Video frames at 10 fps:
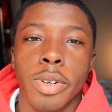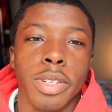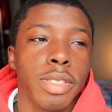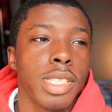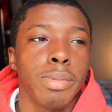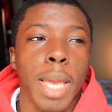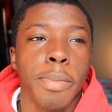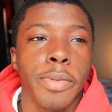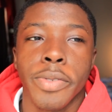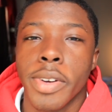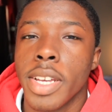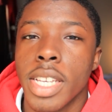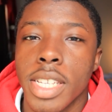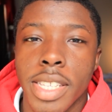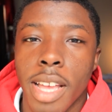or some type of
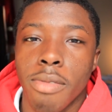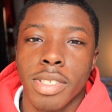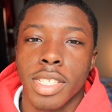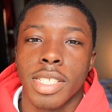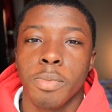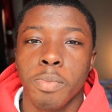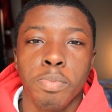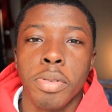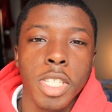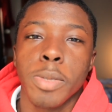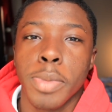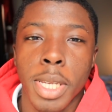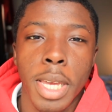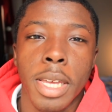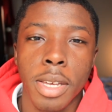phrase that would just push
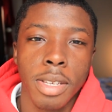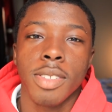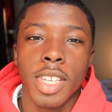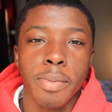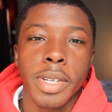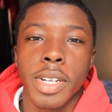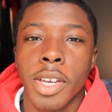me and get me to